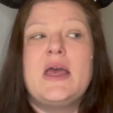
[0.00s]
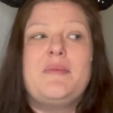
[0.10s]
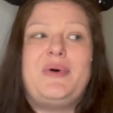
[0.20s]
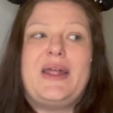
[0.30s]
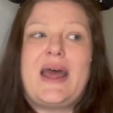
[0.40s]

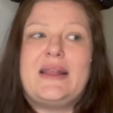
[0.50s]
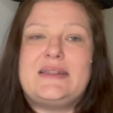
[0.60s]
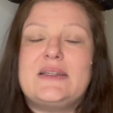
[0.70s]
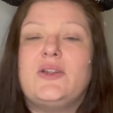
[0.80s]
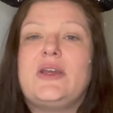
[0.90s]
but I
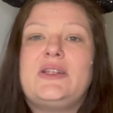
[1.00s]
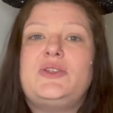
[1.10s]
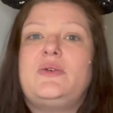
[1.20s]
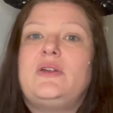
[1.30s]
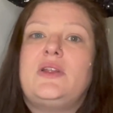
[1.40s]
did look
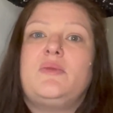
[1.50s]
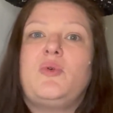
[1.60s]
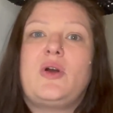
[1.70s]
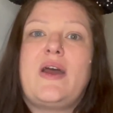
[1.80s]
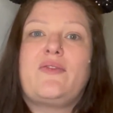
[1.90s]
into it a little
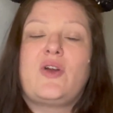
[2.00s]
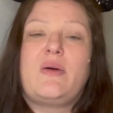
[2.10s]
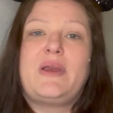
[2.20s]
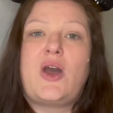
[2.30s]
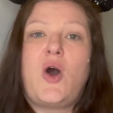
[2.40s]
more after
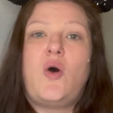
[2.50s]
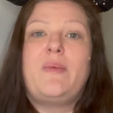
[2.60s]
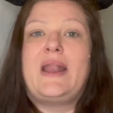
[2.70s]
coming home,